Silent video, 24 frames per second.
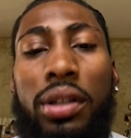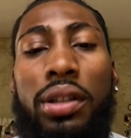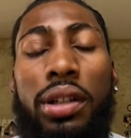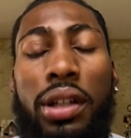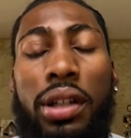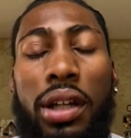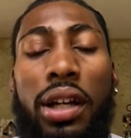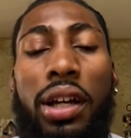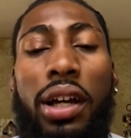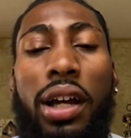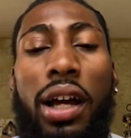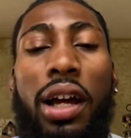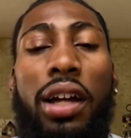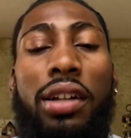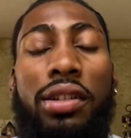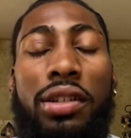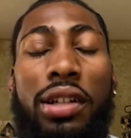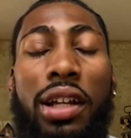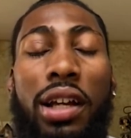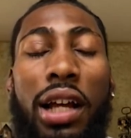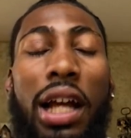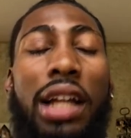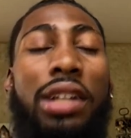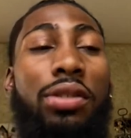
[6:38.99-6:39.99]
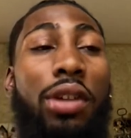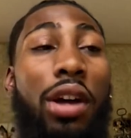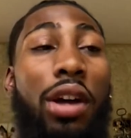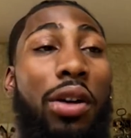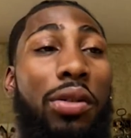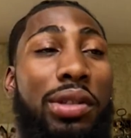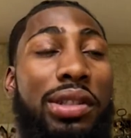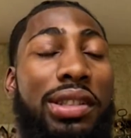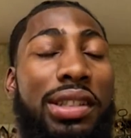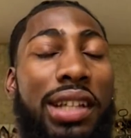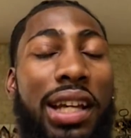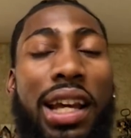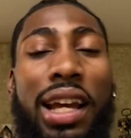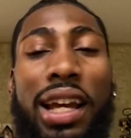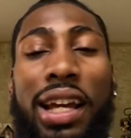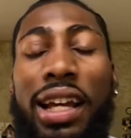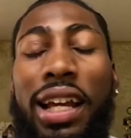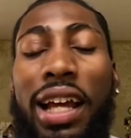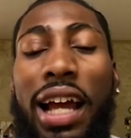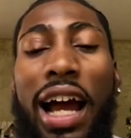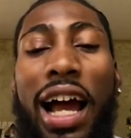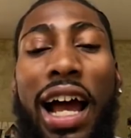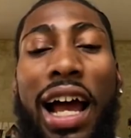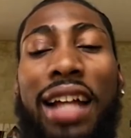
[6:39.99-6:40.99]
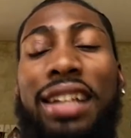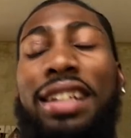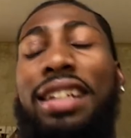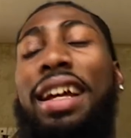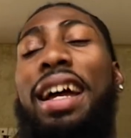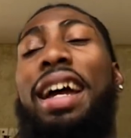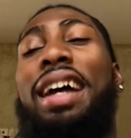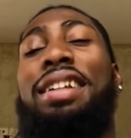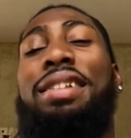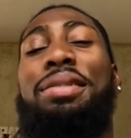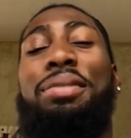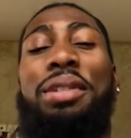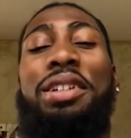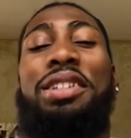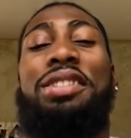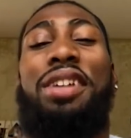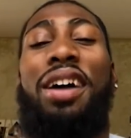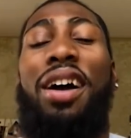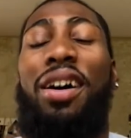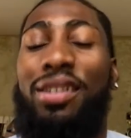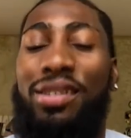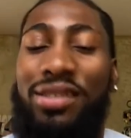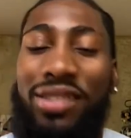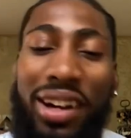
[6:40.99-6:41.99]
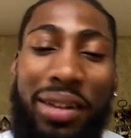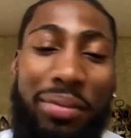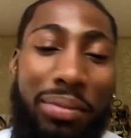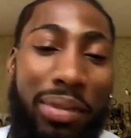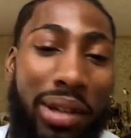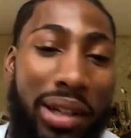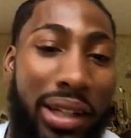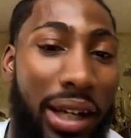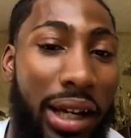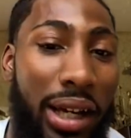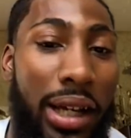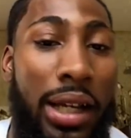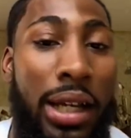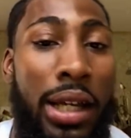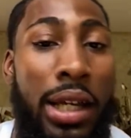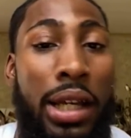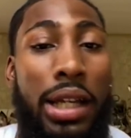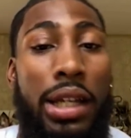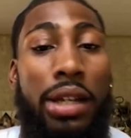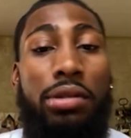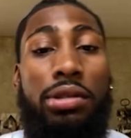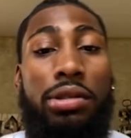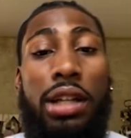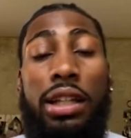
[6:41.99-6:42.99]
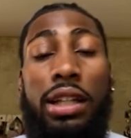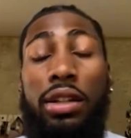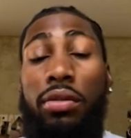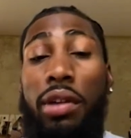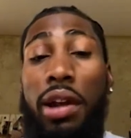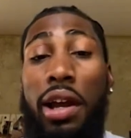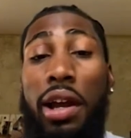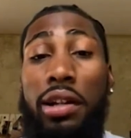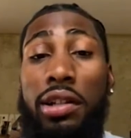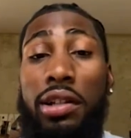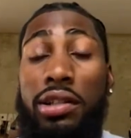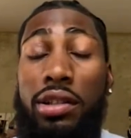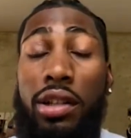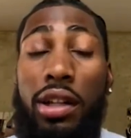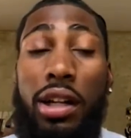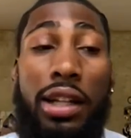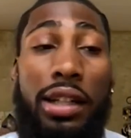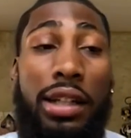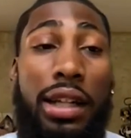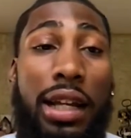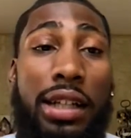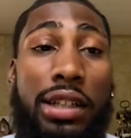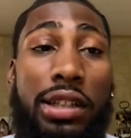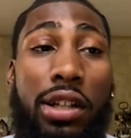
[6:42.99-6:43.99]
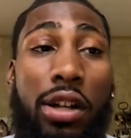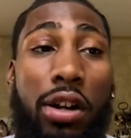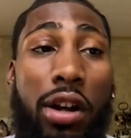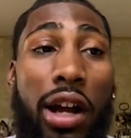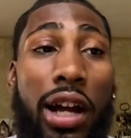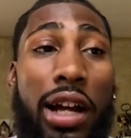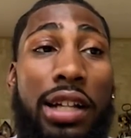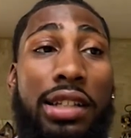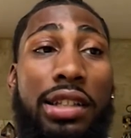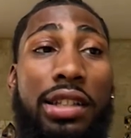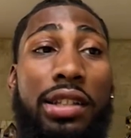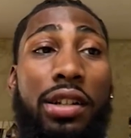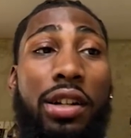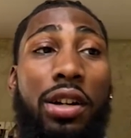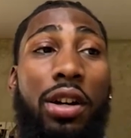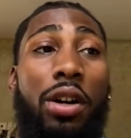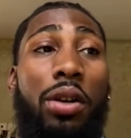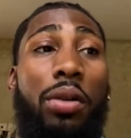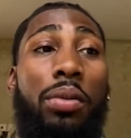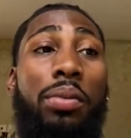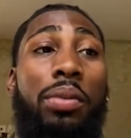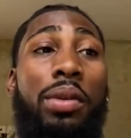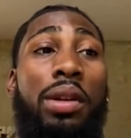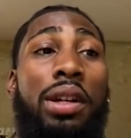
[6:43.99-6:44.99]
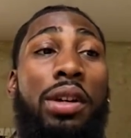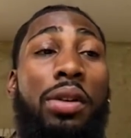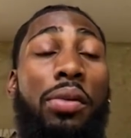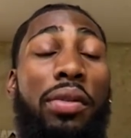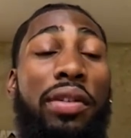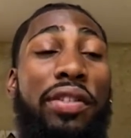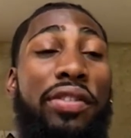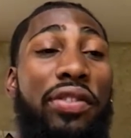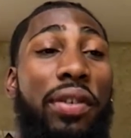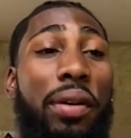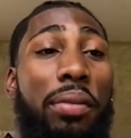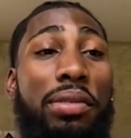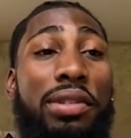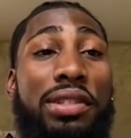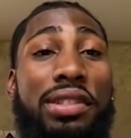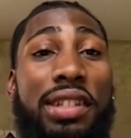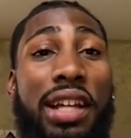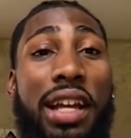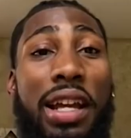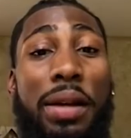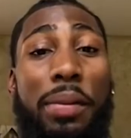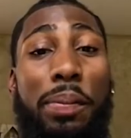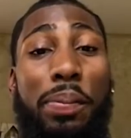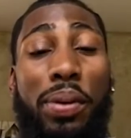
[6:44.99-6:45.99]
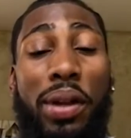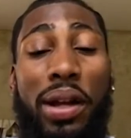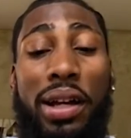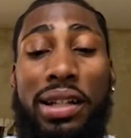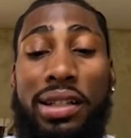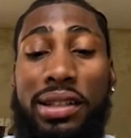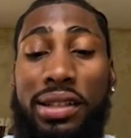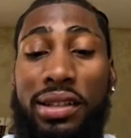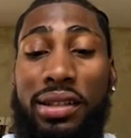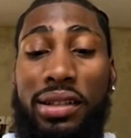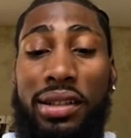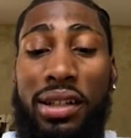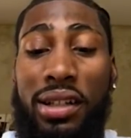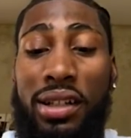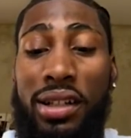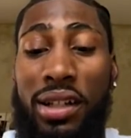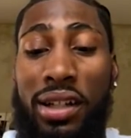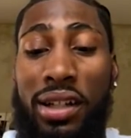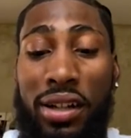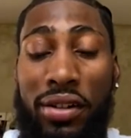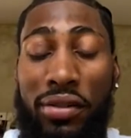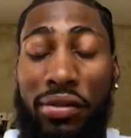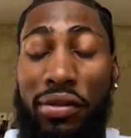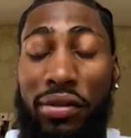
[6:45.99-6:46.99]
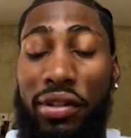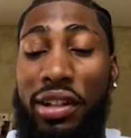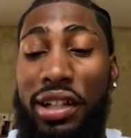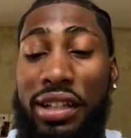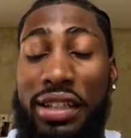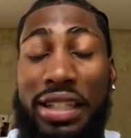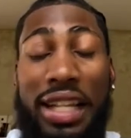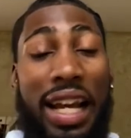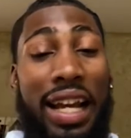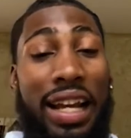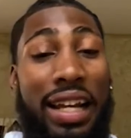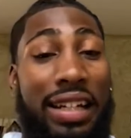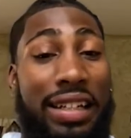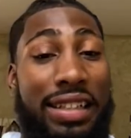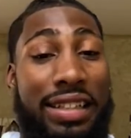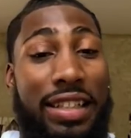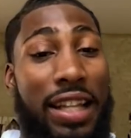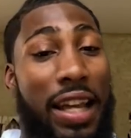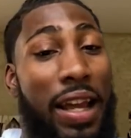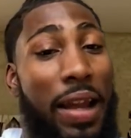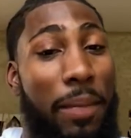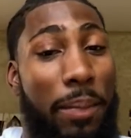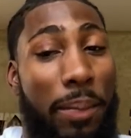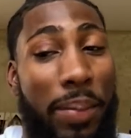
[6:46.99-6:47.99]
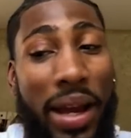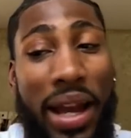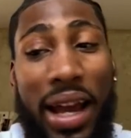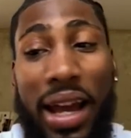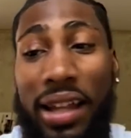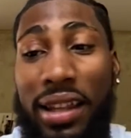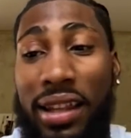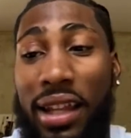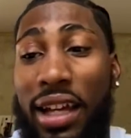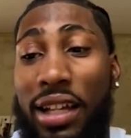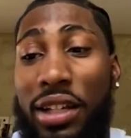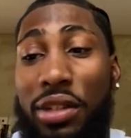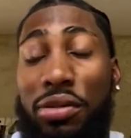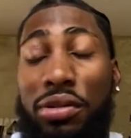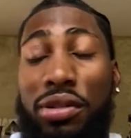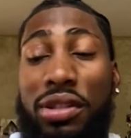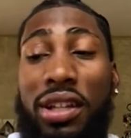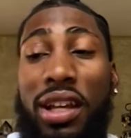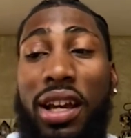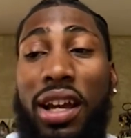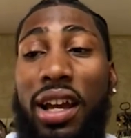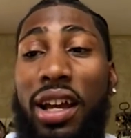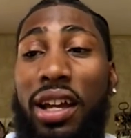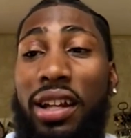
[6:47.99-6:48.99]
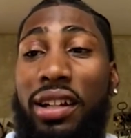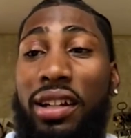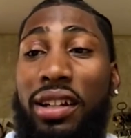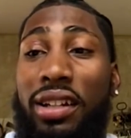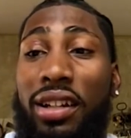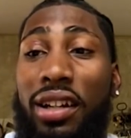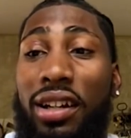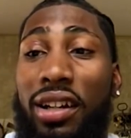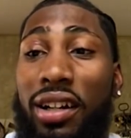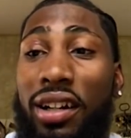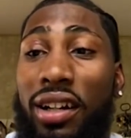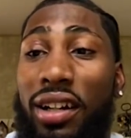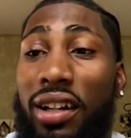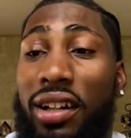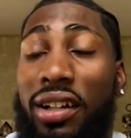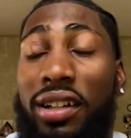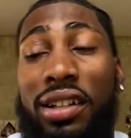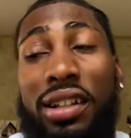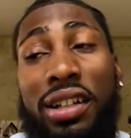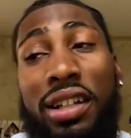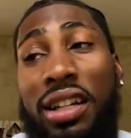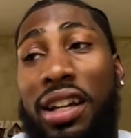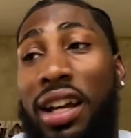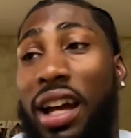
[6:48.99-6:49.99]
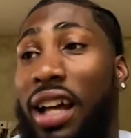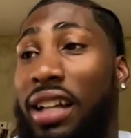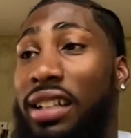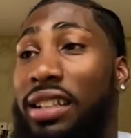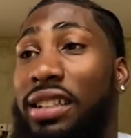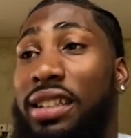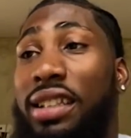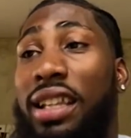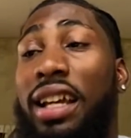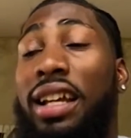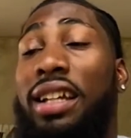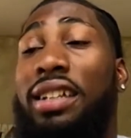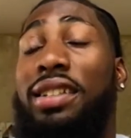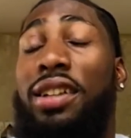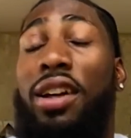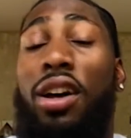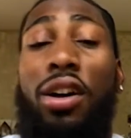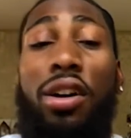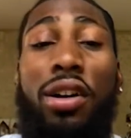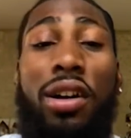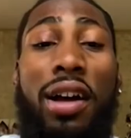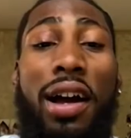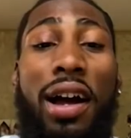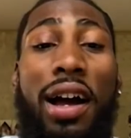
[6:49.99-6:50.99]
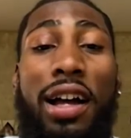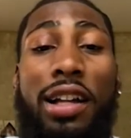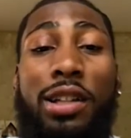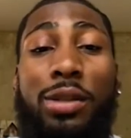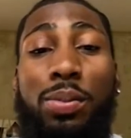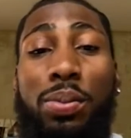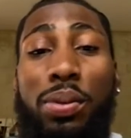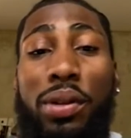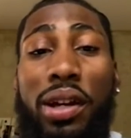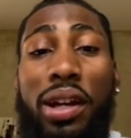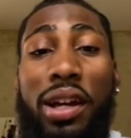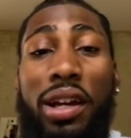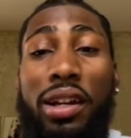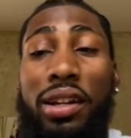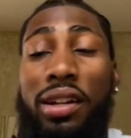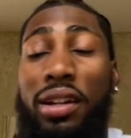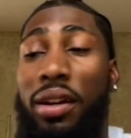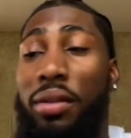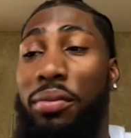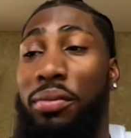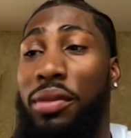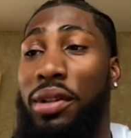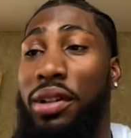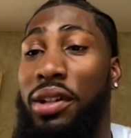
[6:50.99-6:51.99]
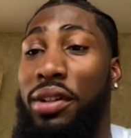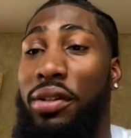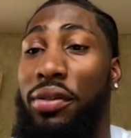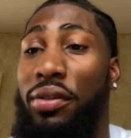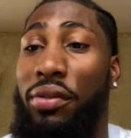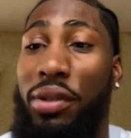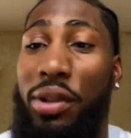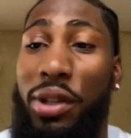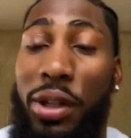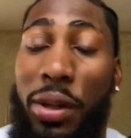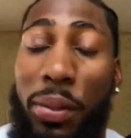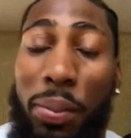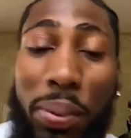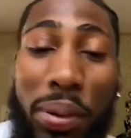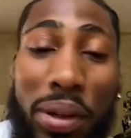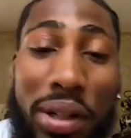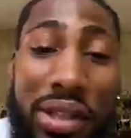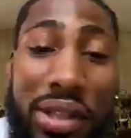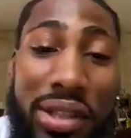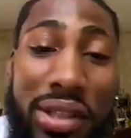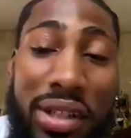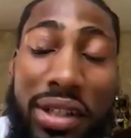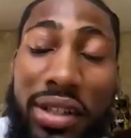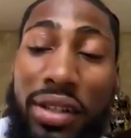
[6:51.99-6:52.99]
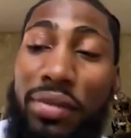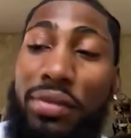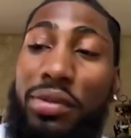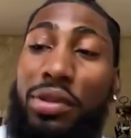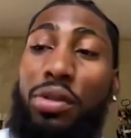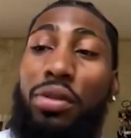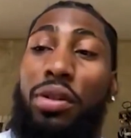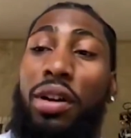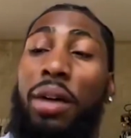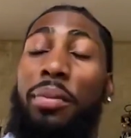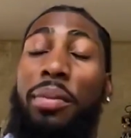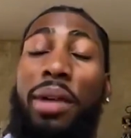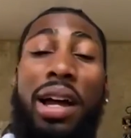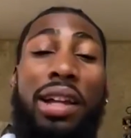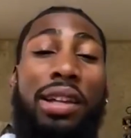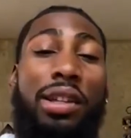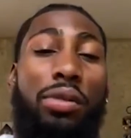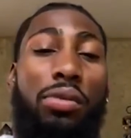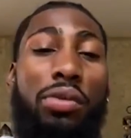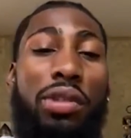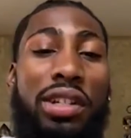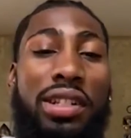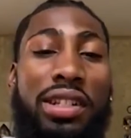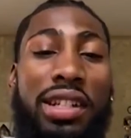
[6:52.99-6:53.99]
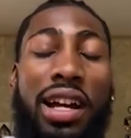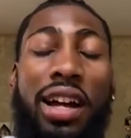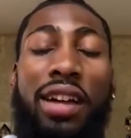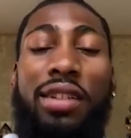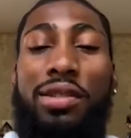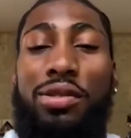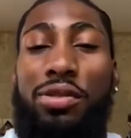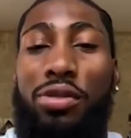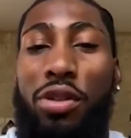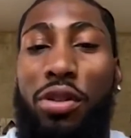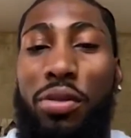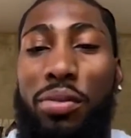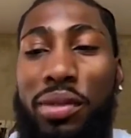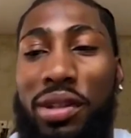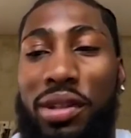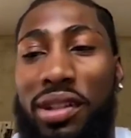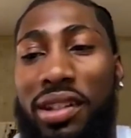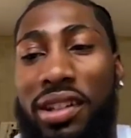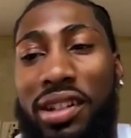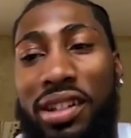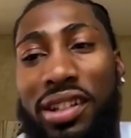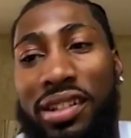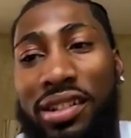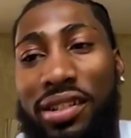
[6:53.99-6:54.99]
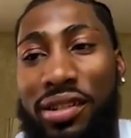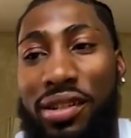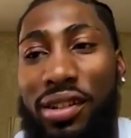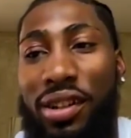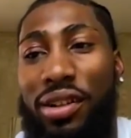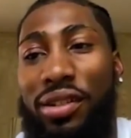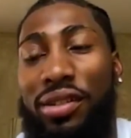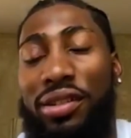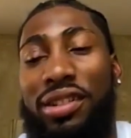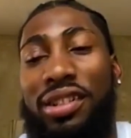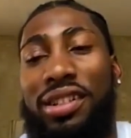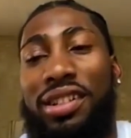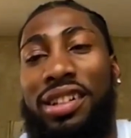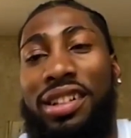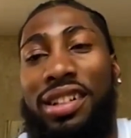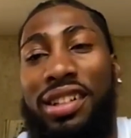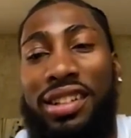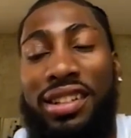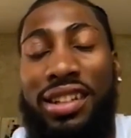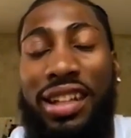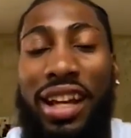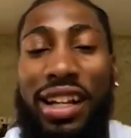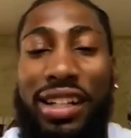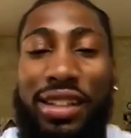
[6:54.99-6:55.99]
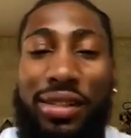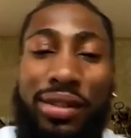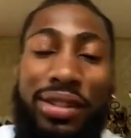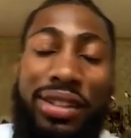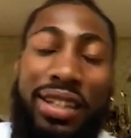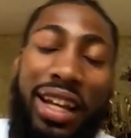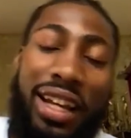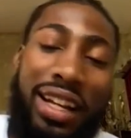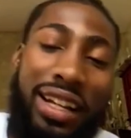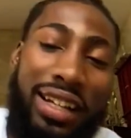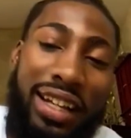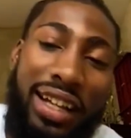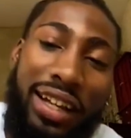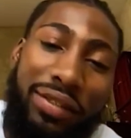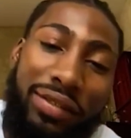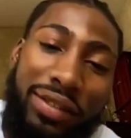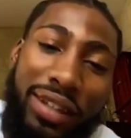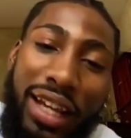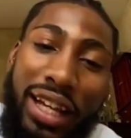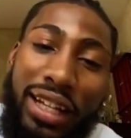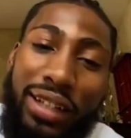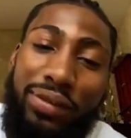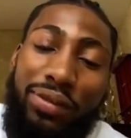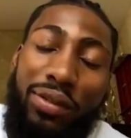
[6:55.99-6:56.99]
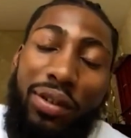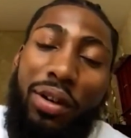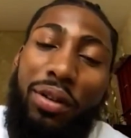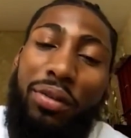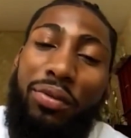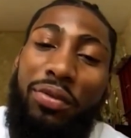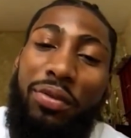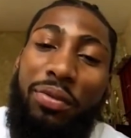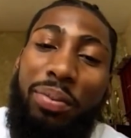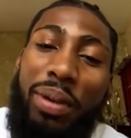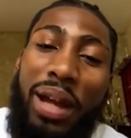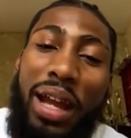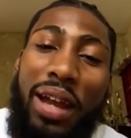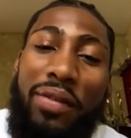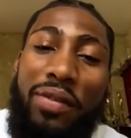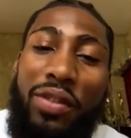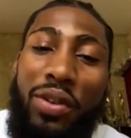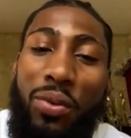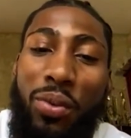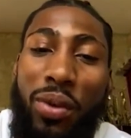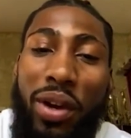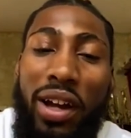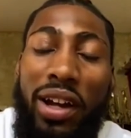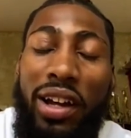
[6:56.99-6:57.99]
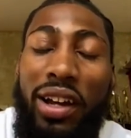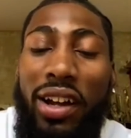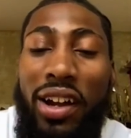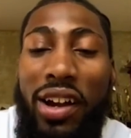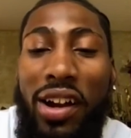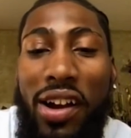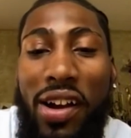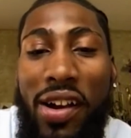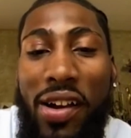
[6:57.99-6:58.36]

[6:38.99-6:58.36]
Yeah, uh, that's what I was saying. I had to had to make sure I was right, but yeah, he was at the Raiders, so that that's crazy. Um, we from the same place and really taking the same path, like you said, and uh, I just think it's all God's plan, and I'm really appreciative too. I'm gonna have to reach out to him and you know, thanks, thank, give thanks for him for paving the way.